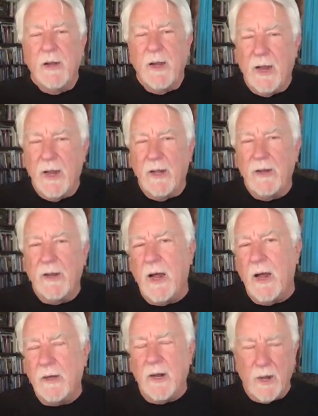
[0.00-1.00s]
And
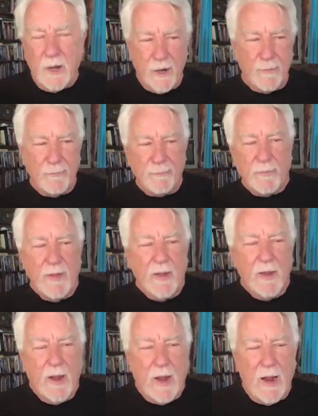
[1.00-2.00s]
I
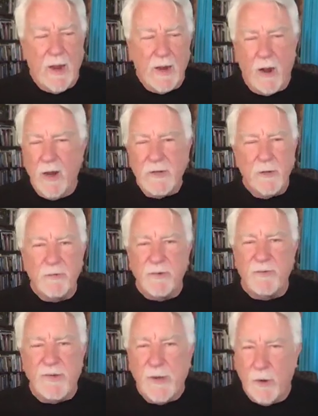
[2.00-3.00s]
all I did was
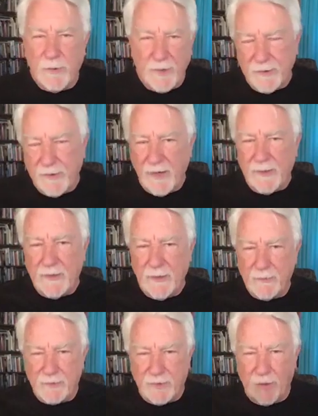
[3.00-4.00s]
VO'd it, right?
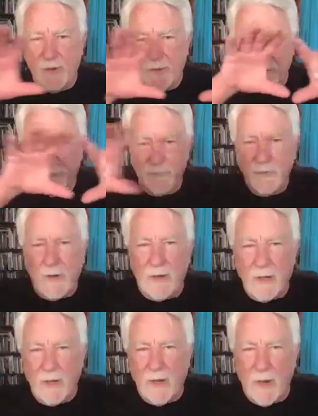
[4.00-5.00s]
I showed it. I
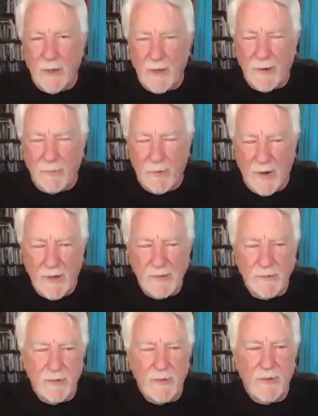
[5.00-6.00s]
let it
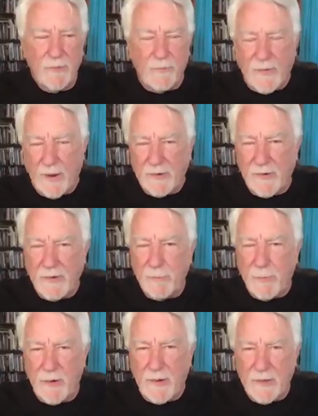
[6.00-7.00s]
run without
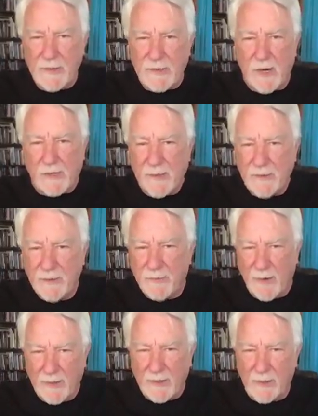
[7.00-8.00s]
any talking,
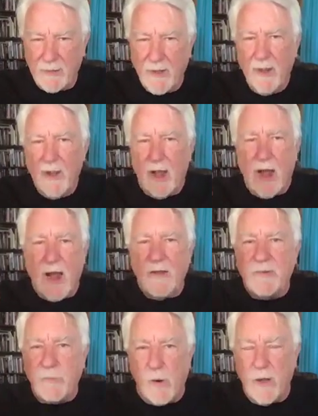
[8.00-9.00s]
right?
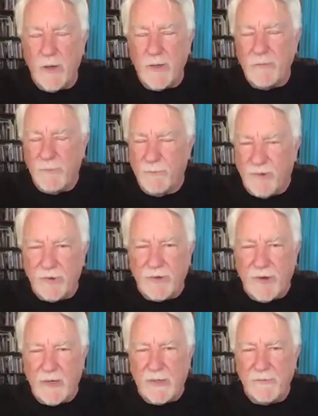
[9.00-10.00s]
Highest quality
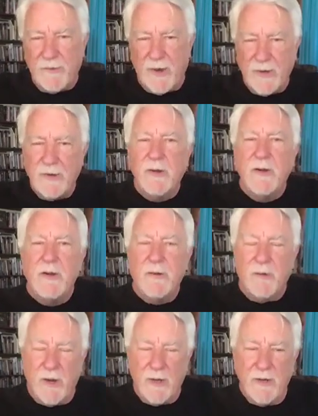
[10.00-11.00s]
version I could find,
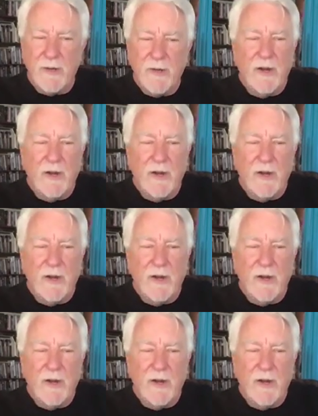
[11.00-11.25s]
right?